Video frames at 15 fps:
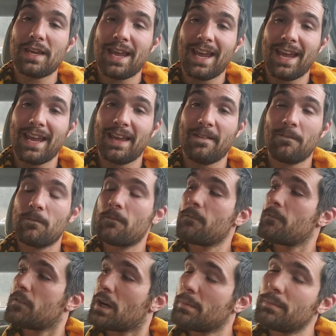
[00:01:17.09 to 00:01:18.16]
can't
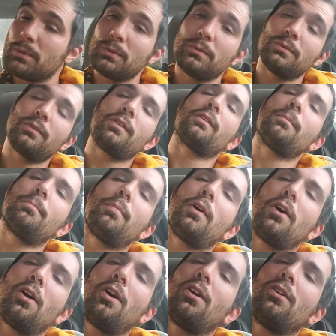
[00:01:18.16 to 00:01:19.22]
fumble the
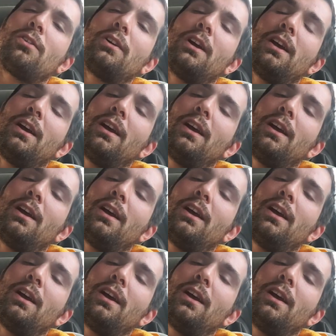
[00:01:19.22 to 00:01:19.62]
ball.